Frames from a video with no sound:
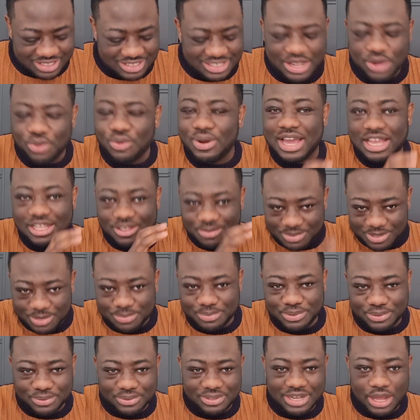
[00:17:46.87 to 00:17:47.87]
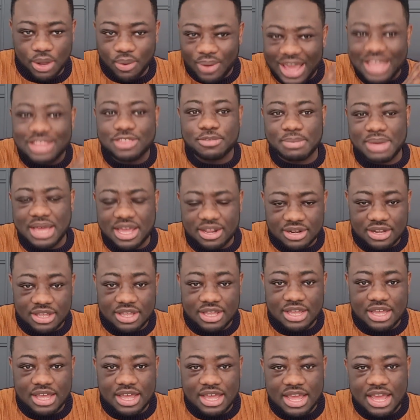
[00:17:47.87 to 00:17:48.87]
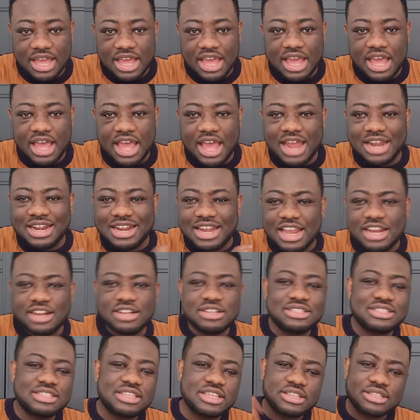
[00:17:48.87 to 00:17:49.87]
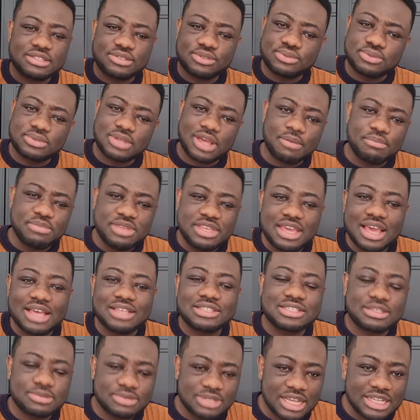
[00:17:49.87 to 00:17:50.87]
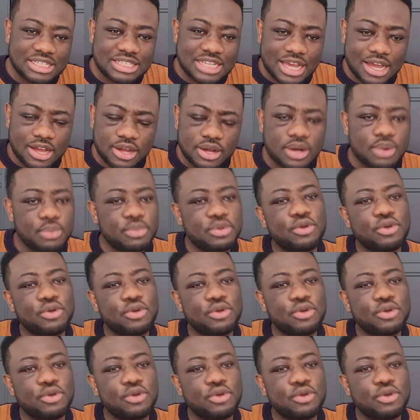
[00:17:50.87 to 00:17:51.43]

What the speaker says: the white people, the white man. And then some years later,